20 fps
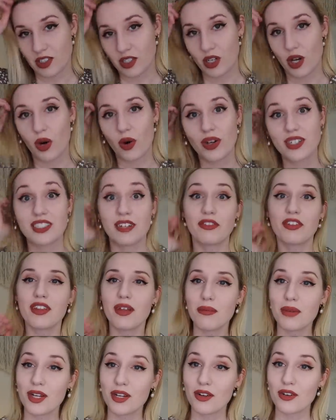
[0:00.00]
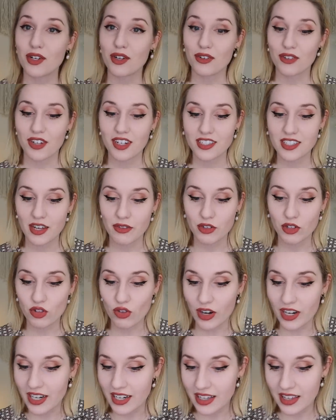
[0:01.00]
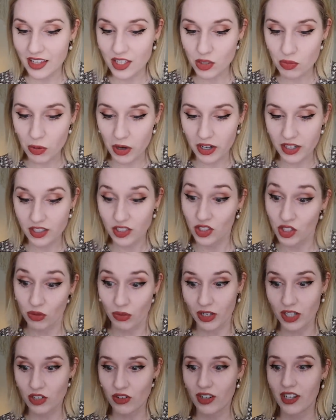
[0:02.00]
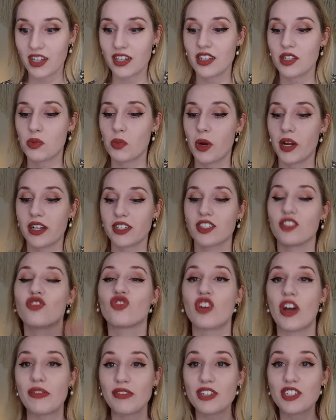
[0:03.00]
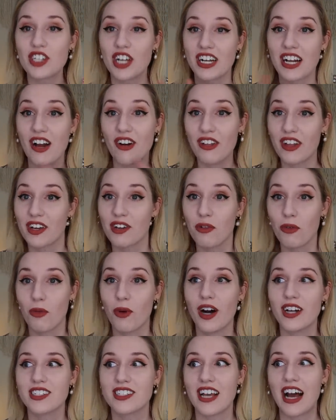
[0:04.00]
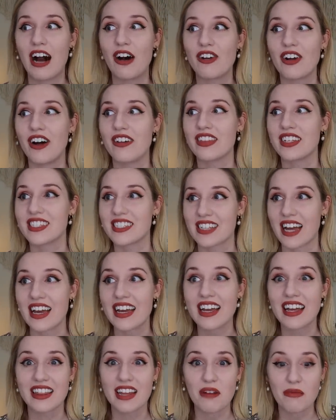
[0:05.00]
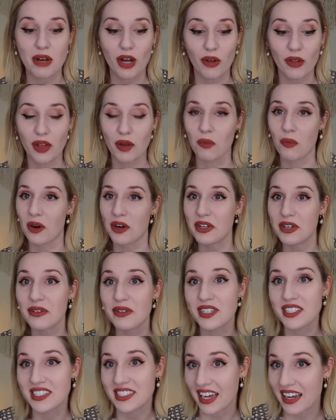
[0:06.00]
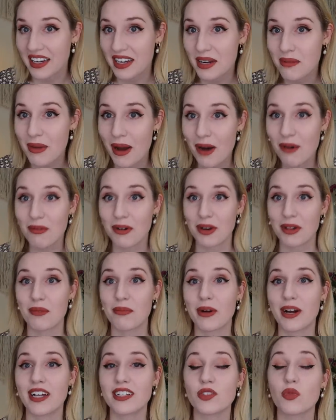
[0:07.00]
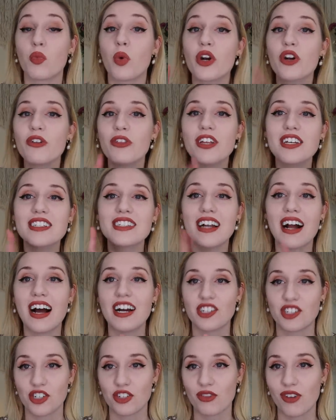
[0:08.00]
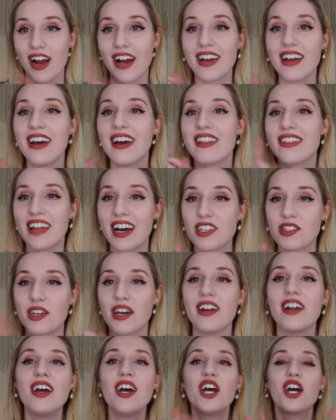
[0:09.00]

So definitely let me know your thoughts. Have you tried any of these products? Do you want to try any of these products? Definitely check out like what's out on the site and let me know like, what are you excited about? What are the brands? What are things that I should try? That's it.